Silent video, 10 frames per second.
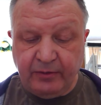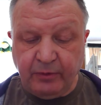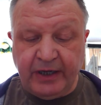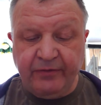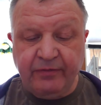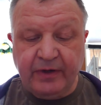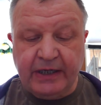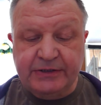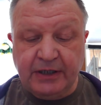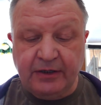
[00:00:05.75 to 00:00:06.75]
Life
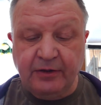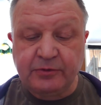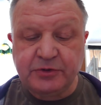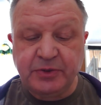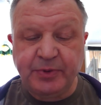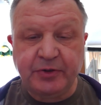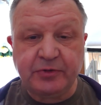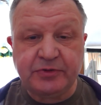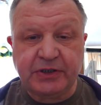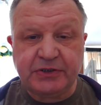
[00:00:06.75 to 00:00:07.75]
likes our lawn to be
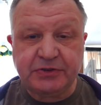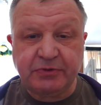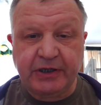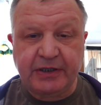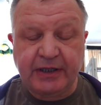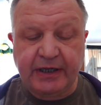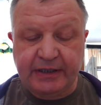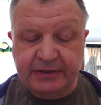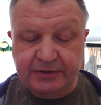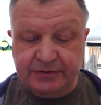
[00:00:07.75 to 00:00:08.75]
cut in straight
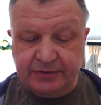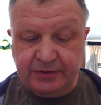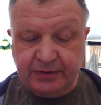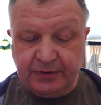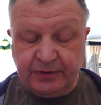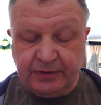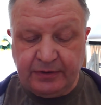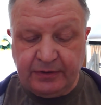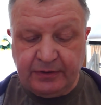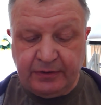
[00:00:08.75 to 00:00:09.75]
lines.
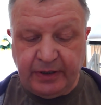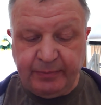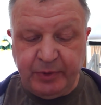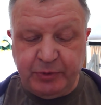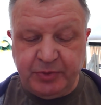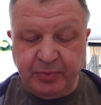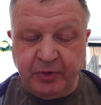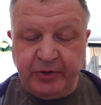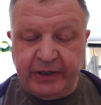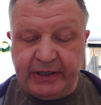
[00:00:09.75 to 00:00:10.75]
A mute
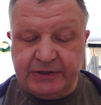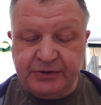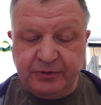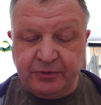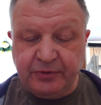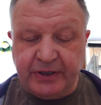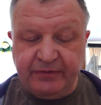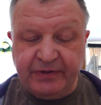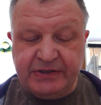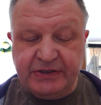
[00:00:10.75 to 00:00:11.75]
boy next door
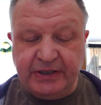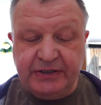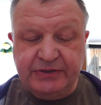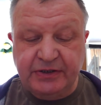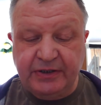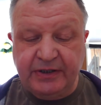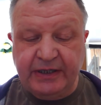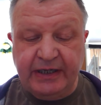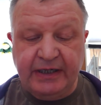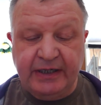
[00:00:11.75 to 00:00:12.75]
in fascination
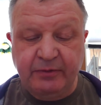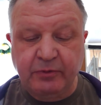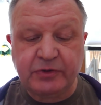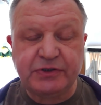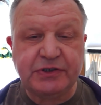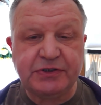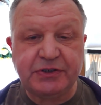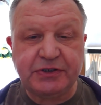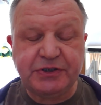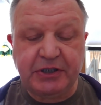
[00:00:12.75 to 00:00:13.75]
keenly watches
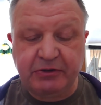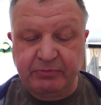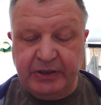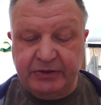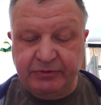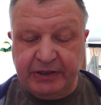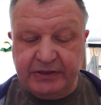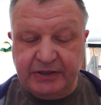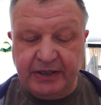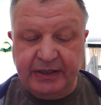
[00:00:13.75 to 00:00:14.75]
the
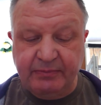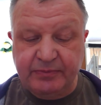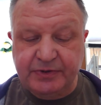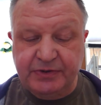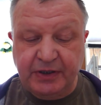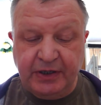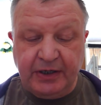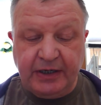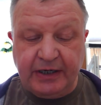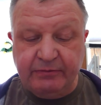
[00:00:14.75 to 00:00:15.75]
geometric times
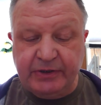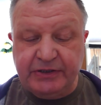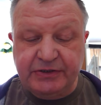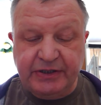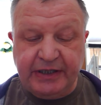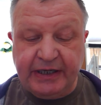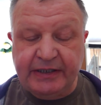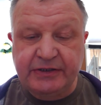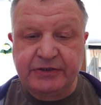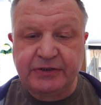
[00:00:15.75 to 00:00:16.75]
I reach the
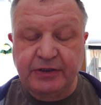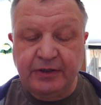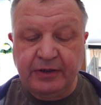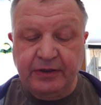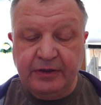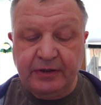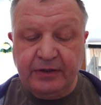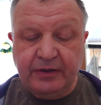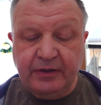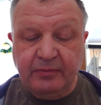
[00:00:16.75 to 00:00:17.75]
edge,
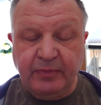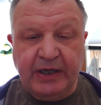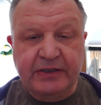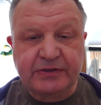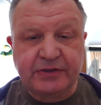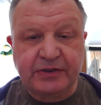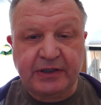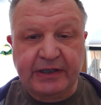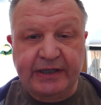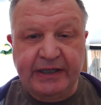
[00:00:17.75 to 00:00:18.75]
marks the
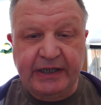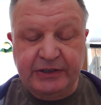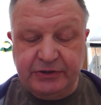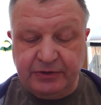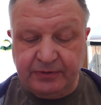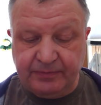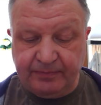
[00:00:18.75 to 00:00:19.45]
delineation.